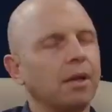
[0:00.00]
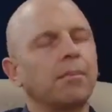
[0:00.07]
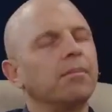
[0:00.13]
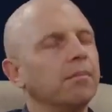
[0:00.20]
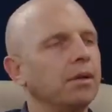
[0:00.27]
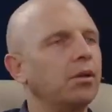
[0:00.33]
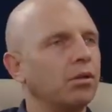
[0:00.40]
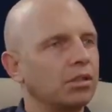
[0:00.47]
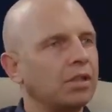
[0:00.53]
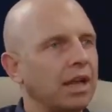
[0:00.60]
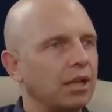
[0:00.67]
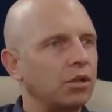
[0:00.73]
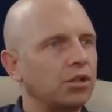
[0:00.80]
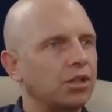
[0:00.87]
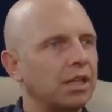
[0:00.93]
Yeah, because
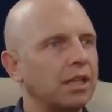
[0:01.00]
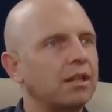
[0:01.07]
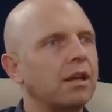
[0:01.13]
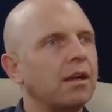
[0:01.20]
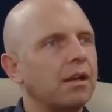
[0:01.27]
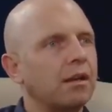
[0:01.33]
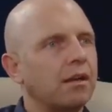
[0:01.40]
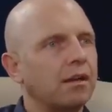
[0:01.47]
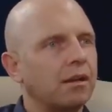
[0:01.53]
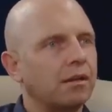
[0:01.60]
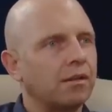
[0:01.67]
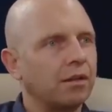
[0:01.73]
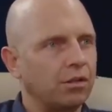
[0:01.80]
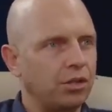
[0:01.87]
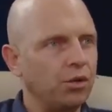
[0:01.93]
like you said,
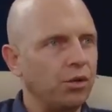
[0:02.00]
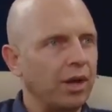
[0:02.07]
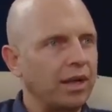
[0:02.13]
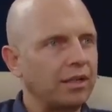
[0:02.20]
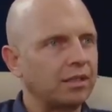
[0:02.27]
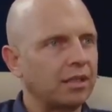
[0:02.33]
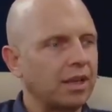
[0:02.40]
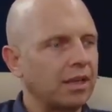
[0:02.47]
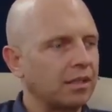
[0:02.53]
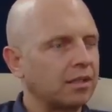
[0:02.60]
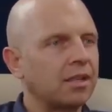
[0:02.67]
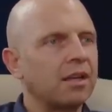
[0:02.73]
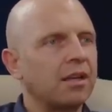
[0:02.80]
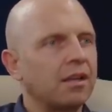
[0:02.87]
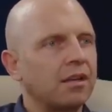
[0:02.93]
the Douay
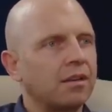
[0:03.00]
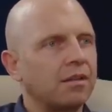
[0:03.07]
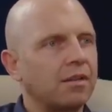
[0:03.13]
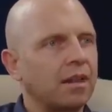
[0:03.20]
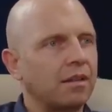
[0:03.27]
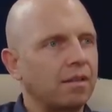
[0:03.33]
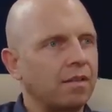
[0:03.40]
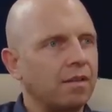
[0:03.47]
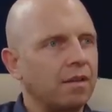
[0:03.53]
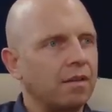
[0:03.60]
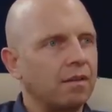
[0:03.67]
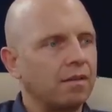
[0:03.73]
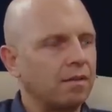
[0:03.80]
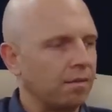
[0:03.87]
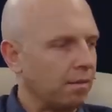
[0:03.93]
says that
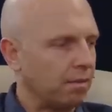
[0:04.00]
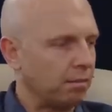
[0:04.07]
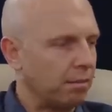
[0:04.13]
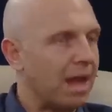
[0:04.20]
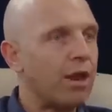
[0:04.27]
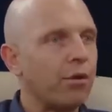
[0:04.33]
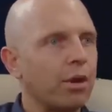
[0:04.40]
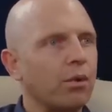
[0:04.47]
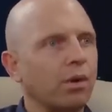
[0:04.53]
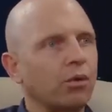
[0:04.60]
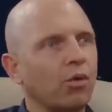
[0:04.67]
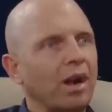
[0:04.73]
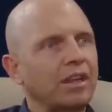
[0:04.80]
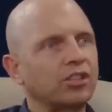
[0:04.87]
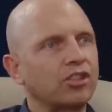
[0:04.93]
Mary will
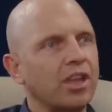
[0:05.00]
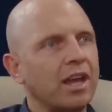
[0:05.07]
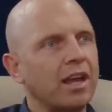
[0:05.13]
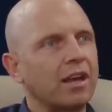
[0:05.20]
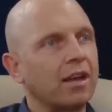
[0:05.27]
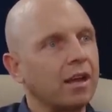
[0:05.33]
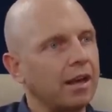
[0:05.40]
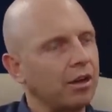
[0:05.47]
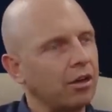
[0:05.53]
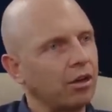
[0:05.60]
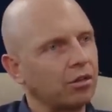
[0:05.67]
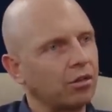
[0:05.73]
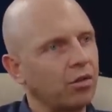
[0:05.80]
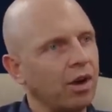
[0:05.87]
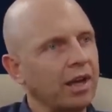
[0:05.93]
crush the head and
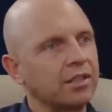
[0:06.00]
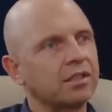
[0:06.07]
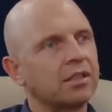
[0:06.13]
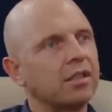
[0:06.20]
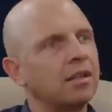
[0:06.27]
not Correct. Christ.